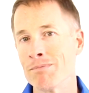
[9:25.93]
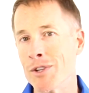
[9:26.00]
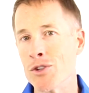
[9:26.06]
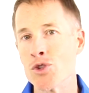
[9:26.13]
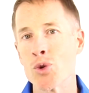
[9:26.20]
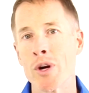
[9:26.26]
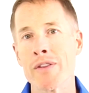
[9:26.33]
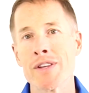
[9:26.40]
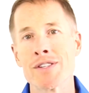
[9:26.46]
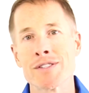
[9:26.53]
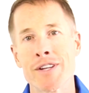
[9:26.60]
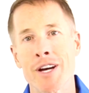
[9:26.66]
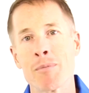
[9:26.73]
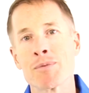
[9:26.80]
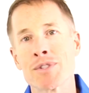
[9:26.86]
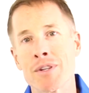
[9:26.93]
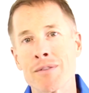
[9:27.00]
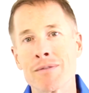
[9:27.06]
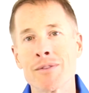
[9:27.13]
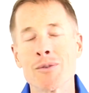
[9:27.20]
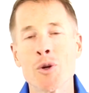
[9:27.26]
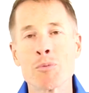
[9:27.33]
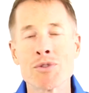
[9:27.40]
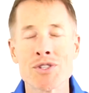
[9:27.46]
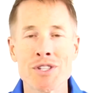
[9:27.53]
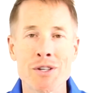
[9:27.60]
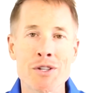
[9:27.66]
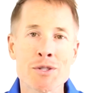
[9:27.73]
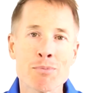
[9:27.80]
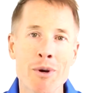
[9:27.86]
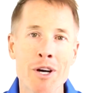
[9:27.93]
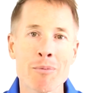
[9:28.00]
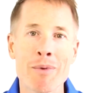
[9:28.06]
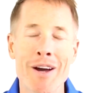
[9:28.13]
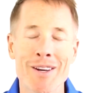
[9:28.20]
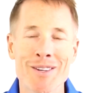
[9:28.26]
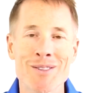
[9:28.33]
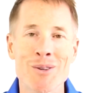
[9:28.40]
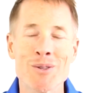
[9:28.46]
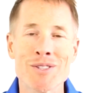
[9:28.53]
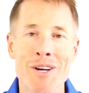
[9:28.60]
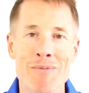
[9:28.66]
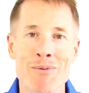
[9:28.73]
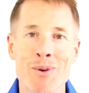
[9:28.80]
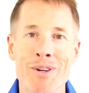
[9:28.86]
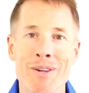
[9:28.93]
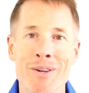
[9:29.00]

Enjoy these steps and hope to see your spark back in no time for